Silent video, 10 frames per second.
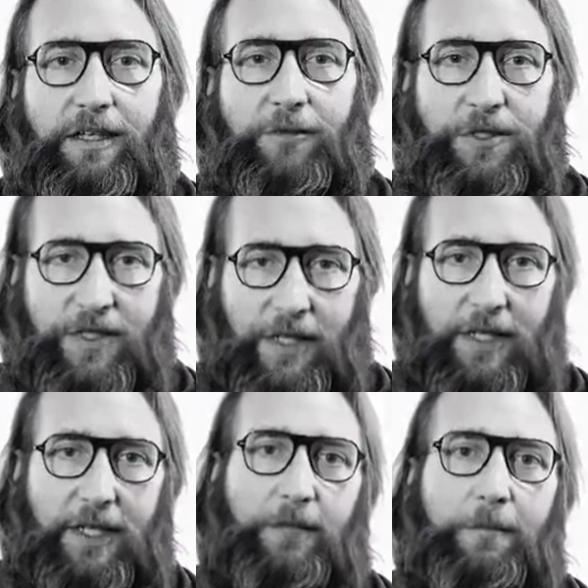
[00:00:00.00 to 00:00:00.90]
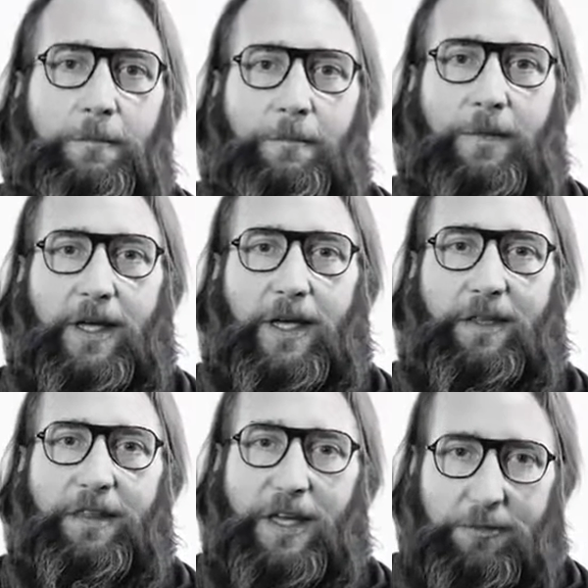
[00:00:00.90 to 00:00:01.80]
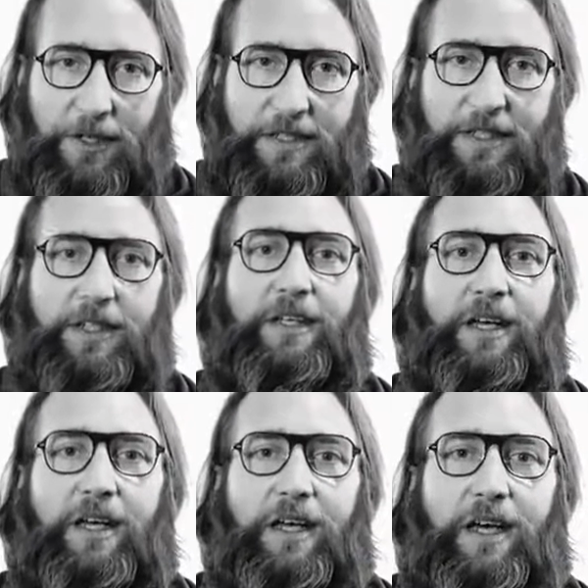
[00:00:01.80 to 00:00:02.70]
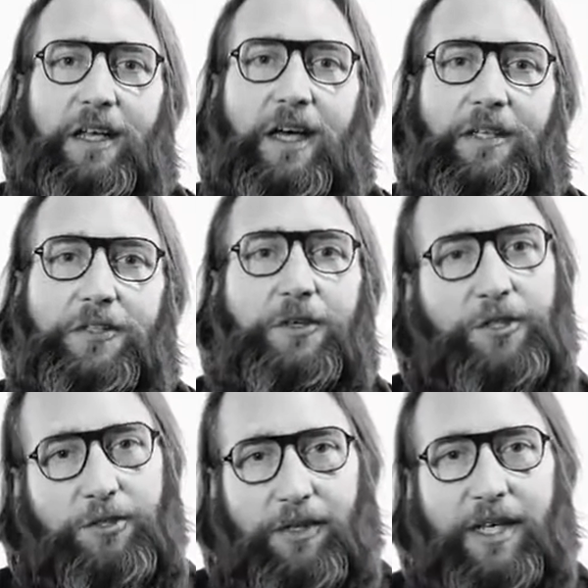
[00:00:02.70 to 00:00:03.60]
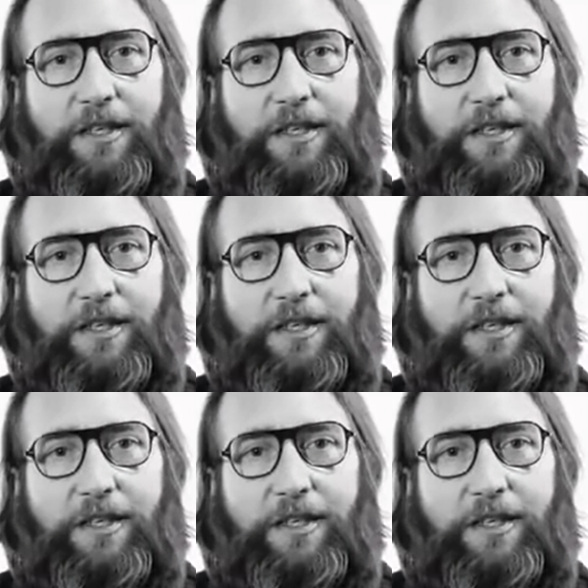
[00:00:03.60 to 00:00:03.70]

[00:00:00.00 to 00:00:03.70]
If you're still here, thanks for listening, and I'll talk to you all